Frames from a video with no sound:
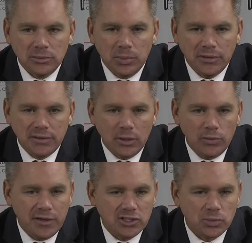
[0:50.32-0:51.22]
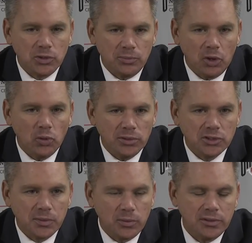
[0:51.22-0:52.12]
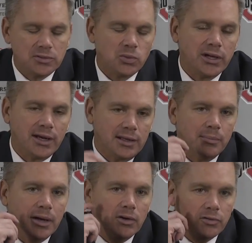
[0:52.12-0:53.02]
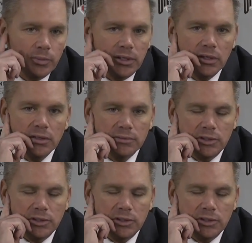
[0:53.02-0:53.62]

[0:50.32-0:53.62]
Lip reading: But we've had some good moments, but we got to get better from here.